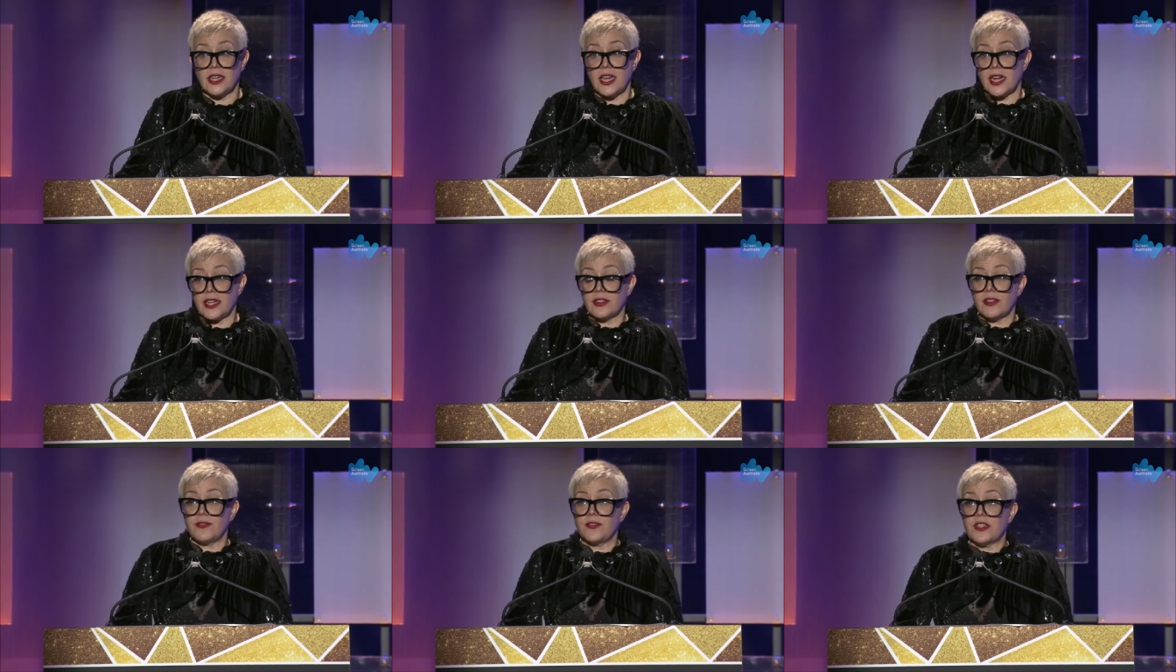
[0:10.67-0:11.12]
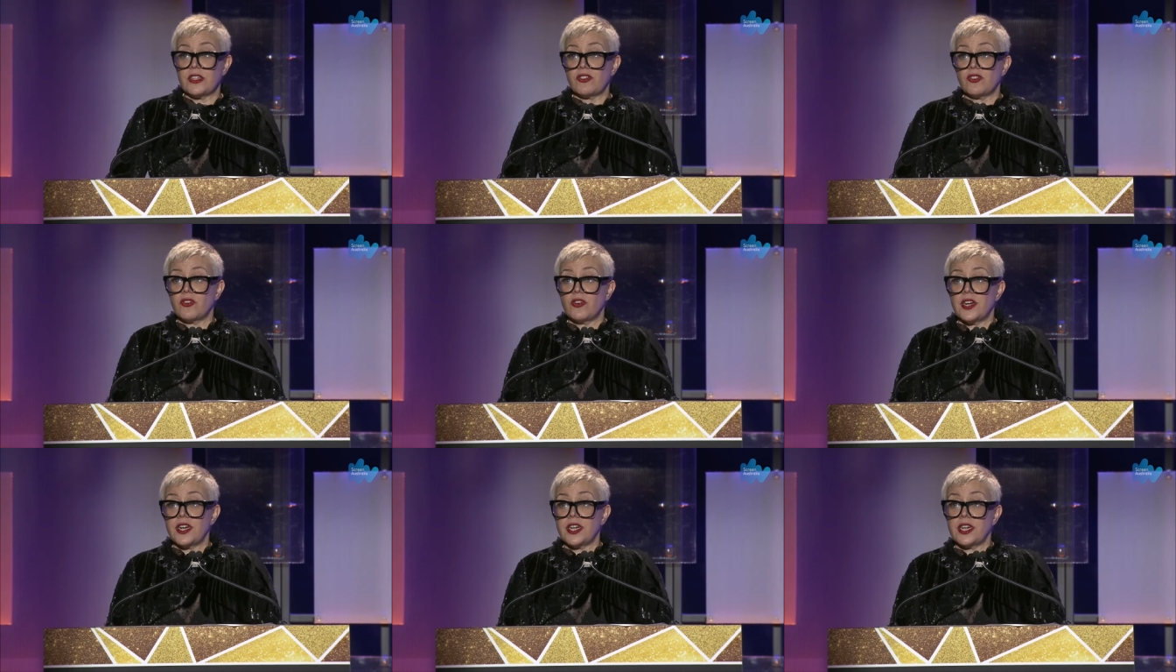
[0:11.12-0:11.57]
like the
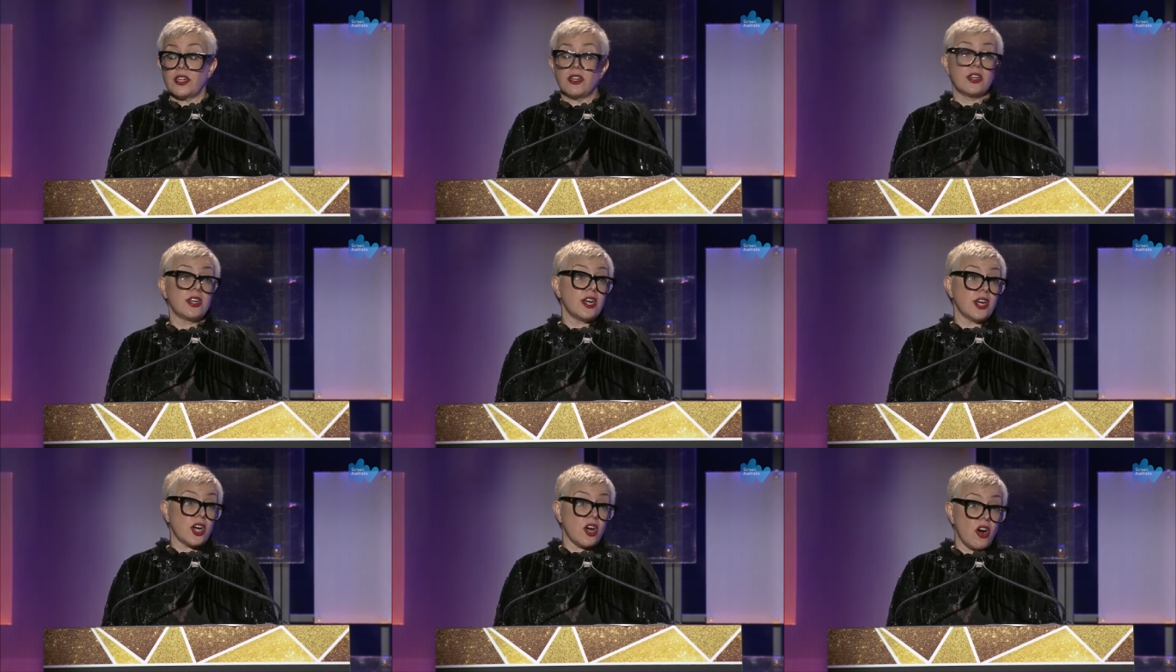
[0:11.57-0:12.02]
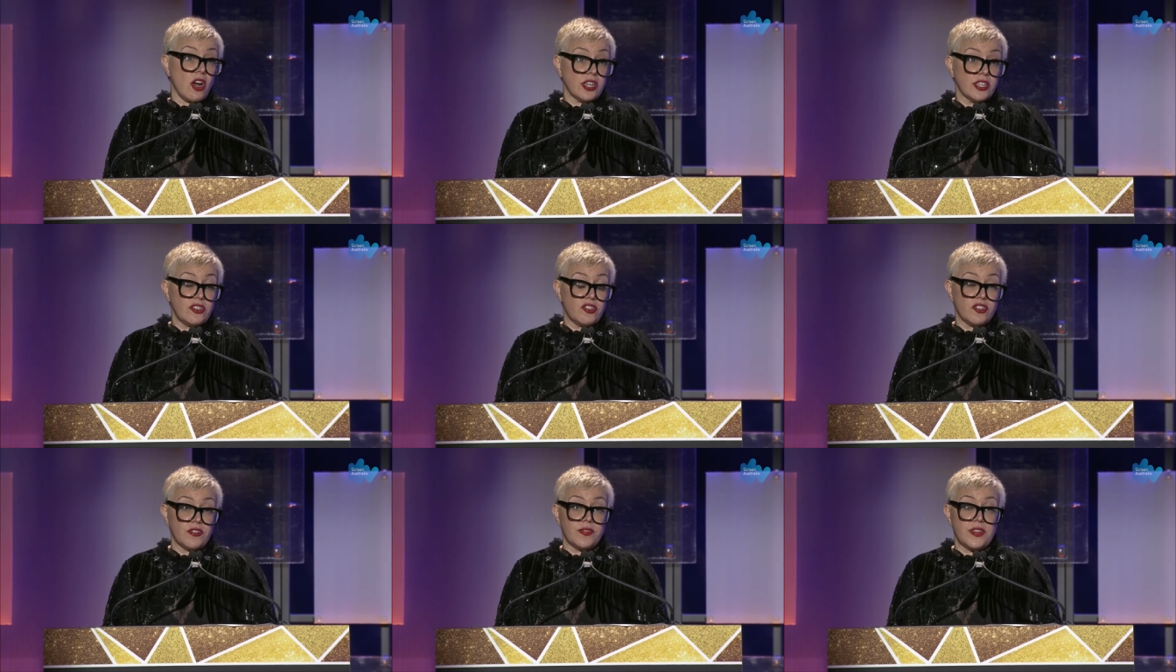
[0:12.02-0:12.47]
Victorian
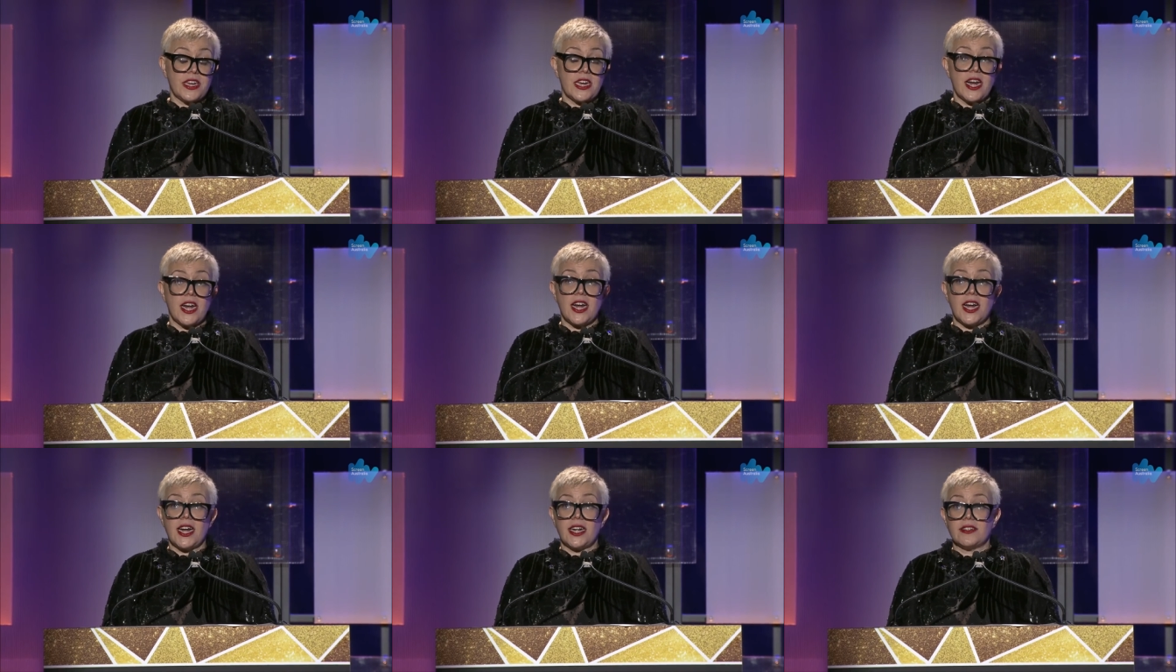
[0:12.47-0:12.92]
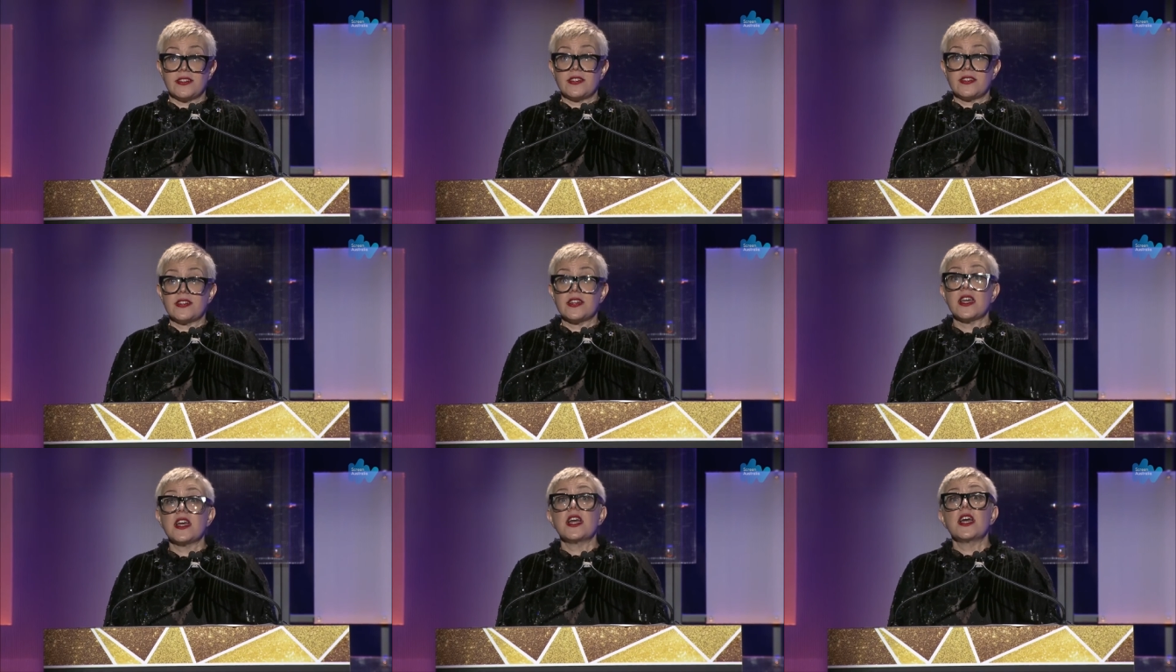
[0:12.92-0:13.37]
College of the
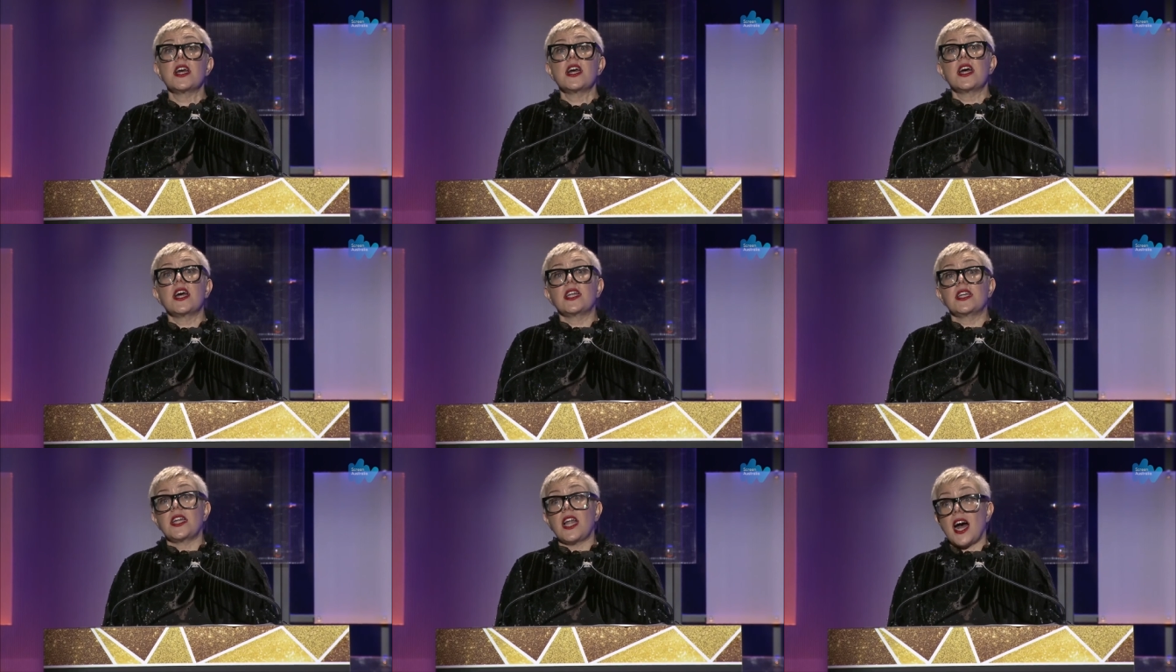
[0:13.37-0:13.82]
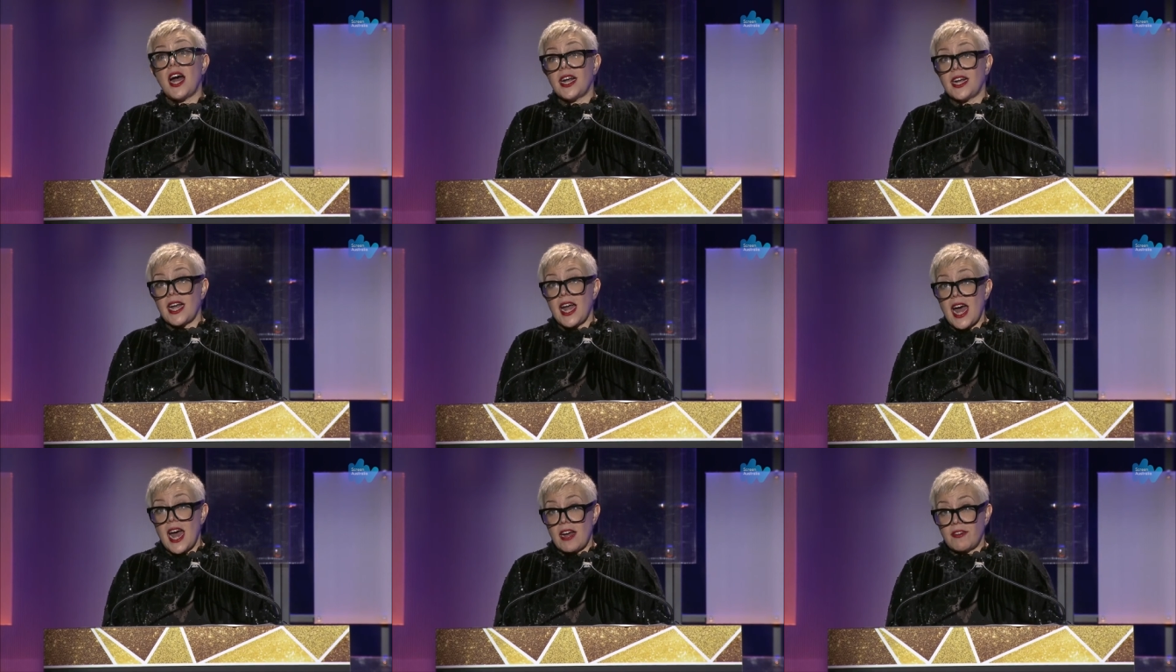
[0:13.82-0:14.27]
Arts,
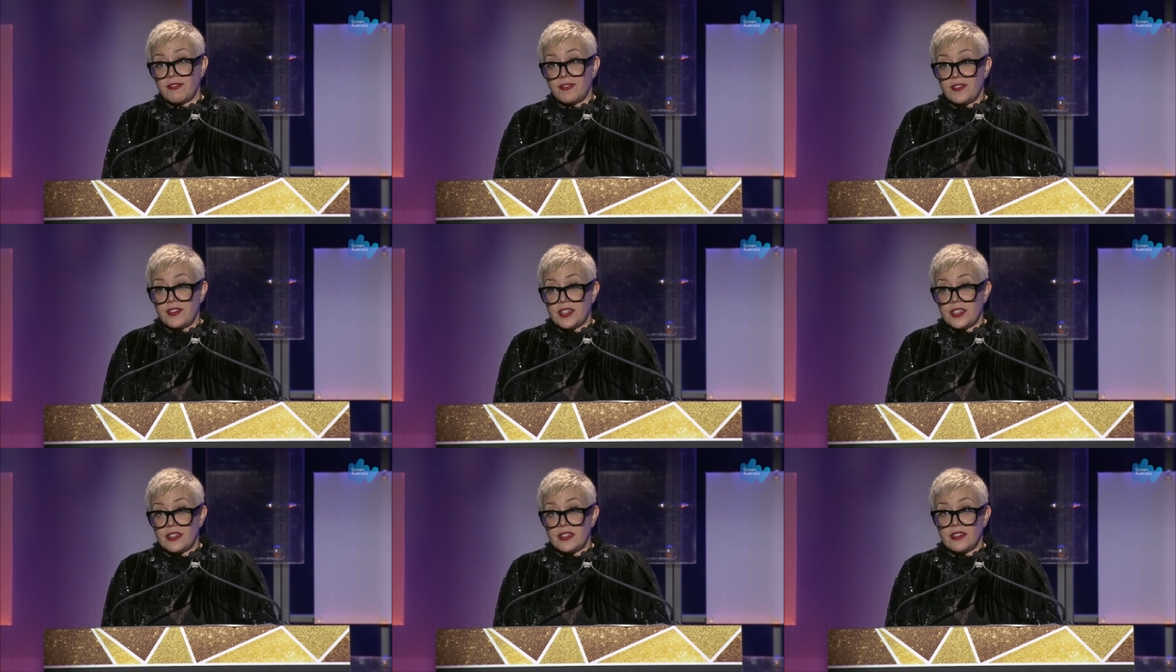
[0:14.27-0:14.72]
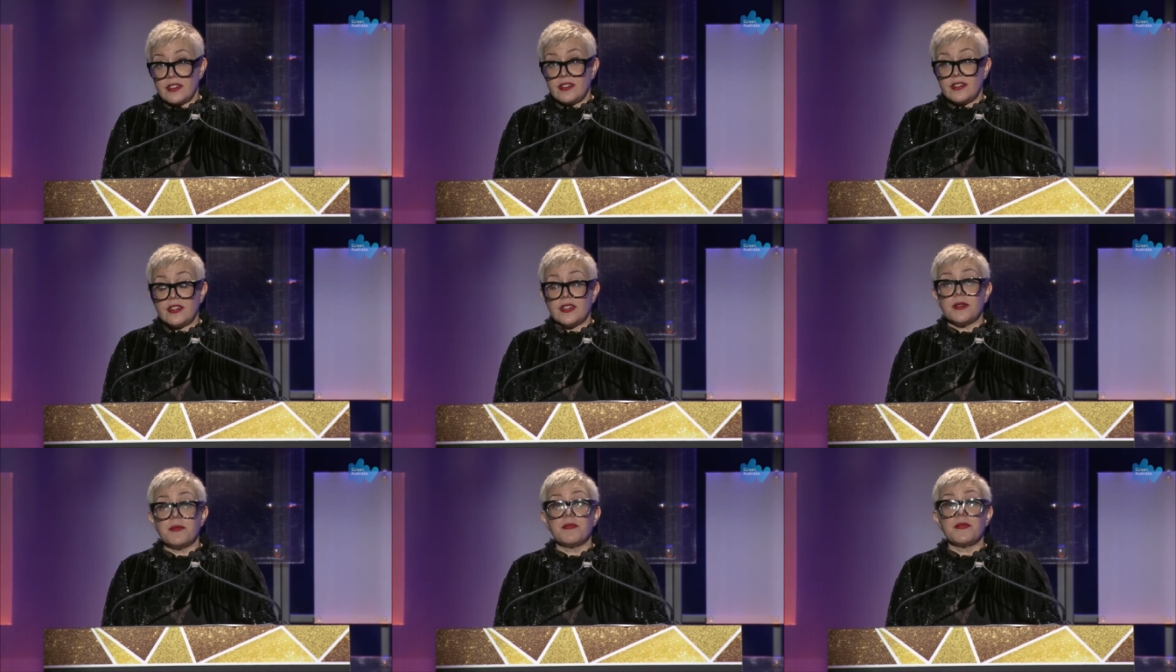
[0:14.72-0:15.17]
like
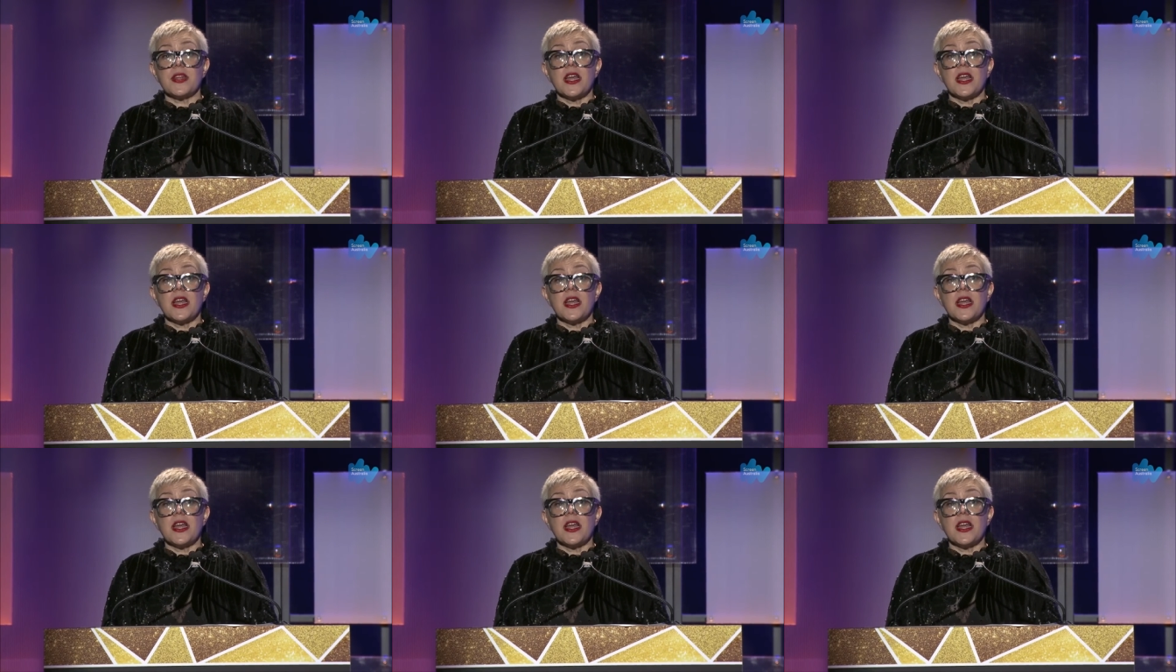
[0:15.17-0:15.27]
AFTAS,